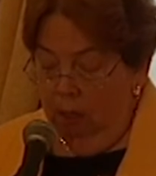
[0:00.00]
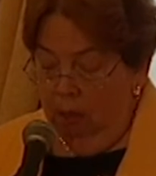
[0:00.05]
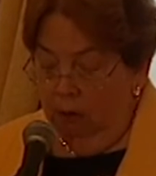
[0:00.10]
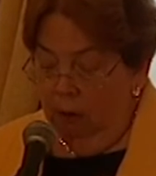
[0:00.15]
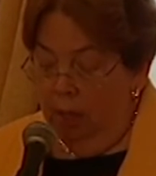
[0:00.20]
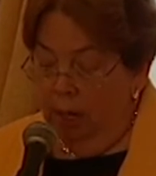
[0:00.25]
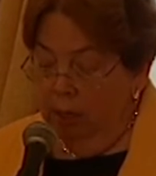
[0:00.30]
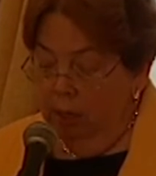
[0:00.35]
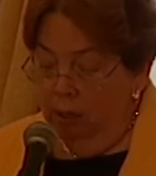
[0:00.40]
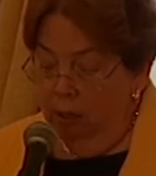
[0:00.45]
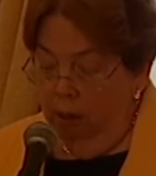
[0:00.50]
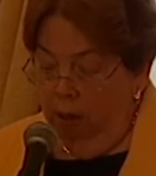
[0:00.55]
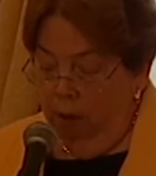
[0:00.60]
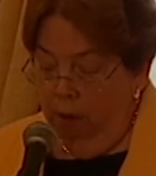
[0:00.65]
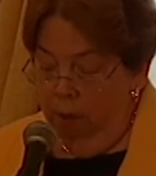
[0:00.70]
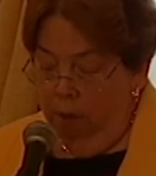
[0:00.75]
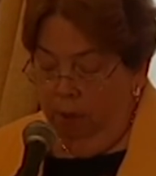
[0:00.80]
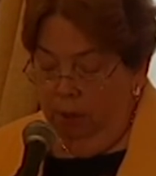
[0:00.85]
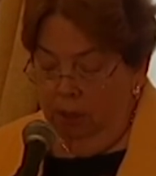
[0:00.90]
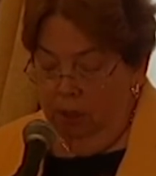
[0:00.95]
Like
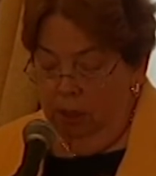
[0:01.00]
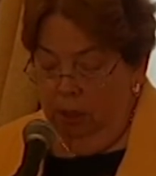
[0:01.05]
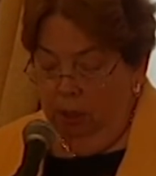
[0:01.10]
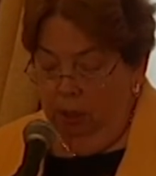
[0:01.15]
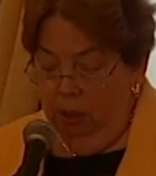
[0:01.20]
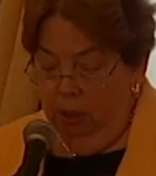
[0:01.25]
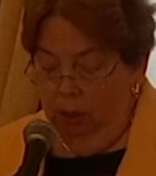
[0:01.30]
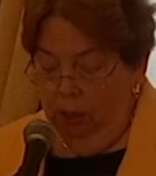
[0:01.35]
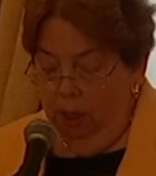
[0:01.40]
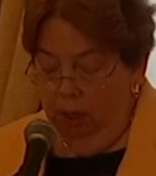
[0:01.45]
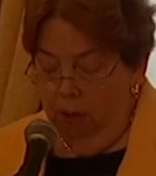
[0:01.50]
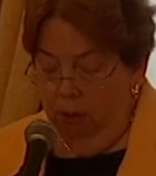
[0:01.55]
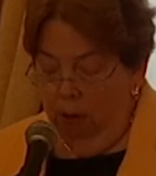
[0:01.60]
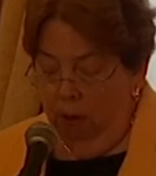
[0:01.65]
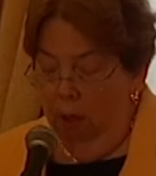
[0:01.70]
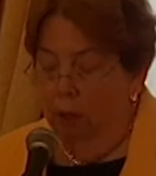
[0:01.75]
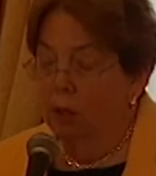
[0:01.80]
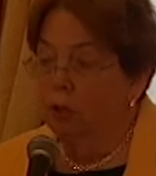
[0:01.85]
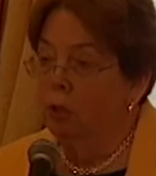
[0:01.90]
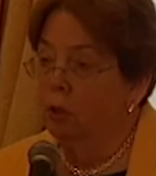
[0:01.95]
Carter, President Clinton
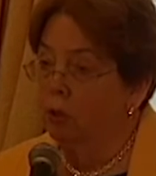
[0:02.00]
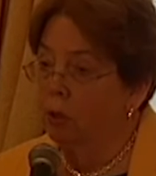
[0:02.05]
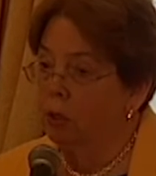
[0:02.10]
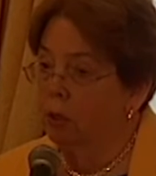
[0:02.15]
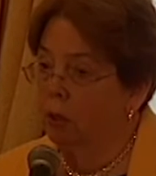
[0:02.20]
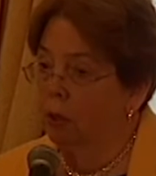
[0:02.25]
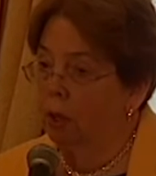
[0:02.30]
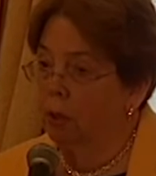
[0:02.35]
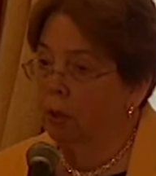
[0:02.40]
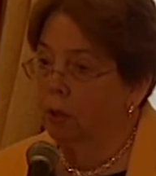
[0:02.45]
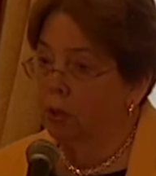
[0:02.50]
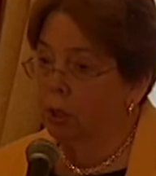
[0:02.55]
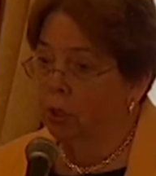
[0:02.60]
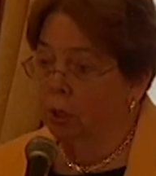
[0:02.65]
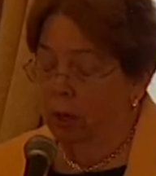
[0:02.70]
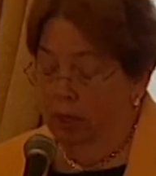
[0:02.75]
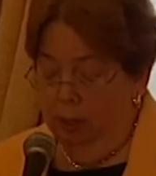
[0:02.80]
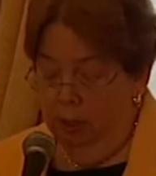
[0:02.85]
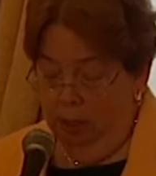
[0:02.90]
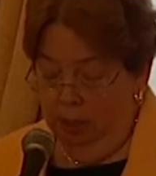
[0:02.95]
also sought,
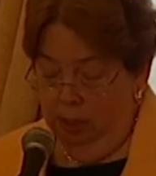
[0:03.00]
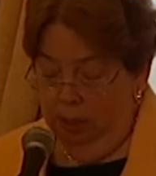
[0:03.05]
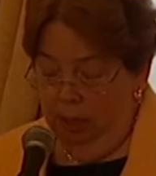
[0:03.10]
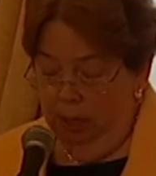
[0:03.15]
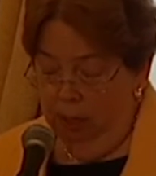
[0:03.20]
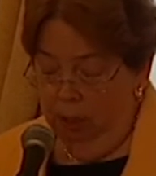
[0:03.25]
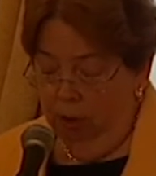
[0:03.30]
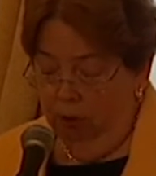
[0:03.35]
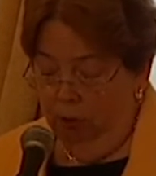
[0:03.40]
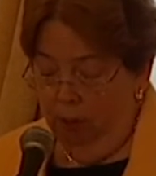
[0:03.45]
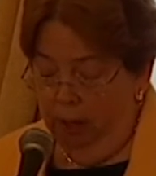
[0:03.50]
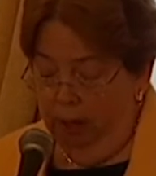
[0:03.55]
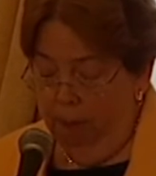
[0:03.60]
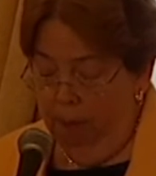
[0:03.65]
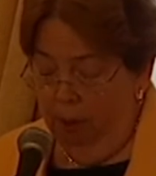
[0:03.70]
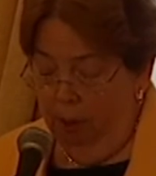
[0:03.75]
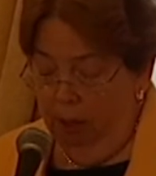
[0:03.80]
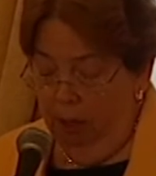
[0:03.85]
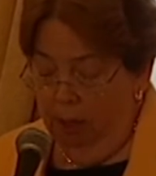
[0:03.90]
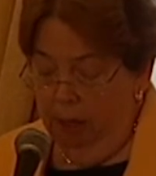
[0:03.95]
sought to satisfy
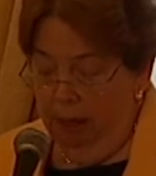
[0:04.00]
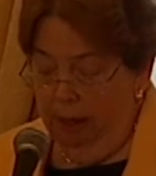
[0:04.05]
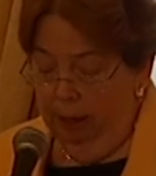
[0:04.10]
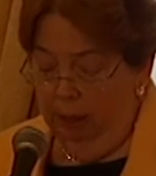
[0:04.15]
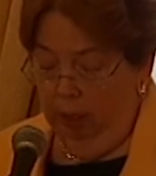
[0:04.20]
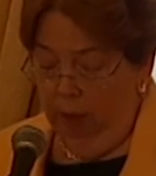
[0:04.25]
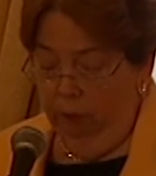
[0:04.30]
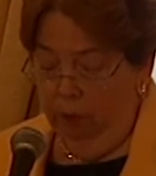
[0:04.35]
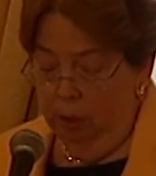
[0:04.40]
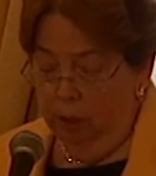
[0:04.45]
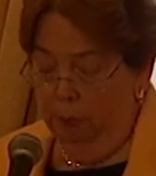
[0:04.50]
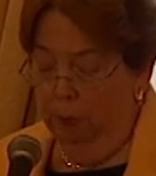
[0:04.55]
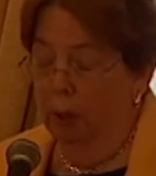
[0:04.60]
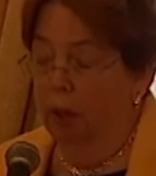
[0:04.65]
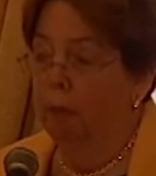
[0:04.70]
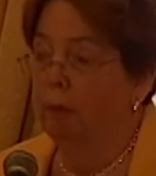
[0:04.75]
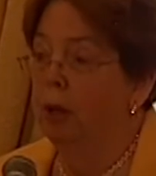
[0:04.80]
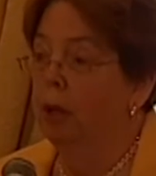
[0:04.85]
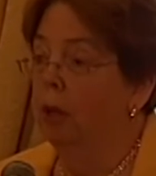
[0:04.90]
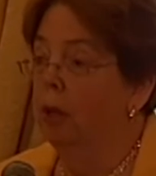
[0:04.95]
party activists
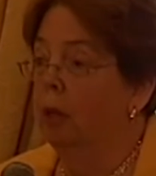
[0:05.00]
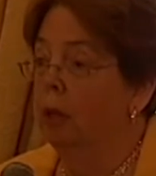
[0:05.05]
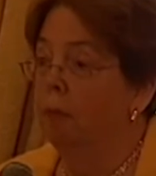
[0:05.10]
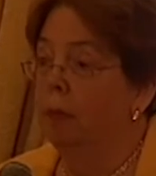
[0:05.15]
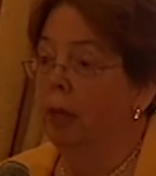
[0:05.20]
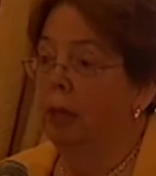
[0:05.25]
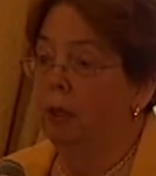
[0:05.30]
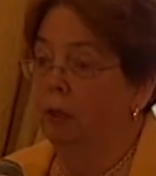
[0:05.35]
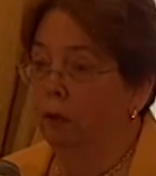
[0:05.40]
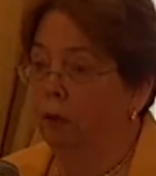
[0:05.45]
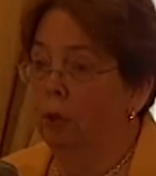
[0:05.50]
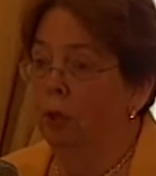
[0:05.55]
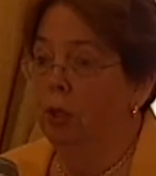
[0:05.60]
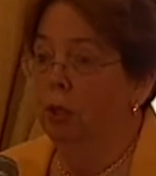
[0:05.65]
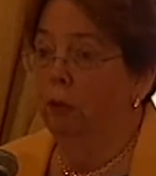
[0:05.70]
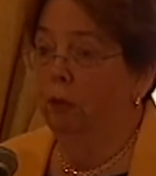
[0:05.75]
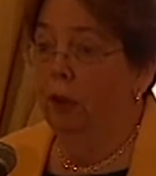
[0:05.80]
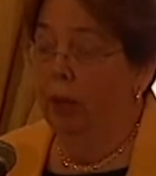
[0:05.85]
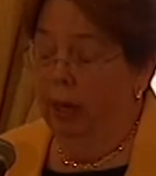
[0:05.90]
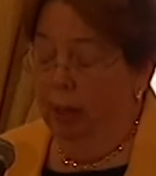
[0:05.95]
primarily by
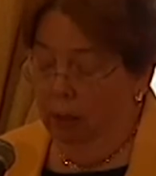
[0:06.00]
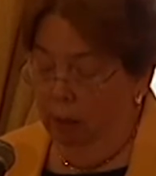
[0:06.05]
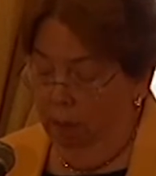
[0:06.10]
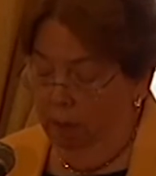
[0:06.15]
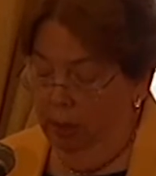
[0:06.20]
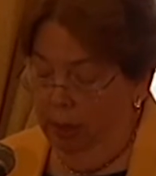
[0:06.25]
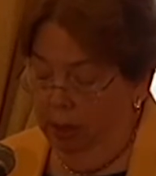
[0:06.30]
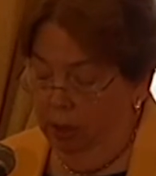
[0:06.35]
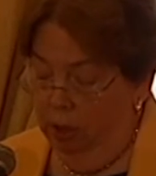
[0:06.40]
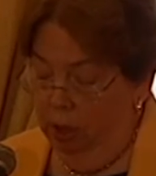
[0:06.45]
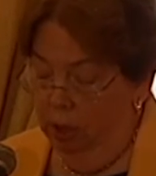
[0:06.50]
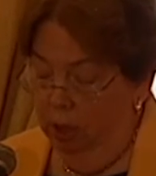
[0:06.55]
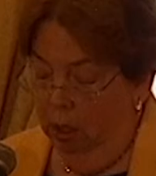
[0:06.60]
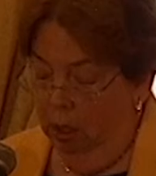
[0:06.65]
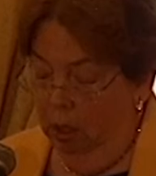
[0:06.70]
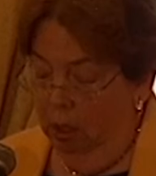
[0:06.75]
diversifying the bench,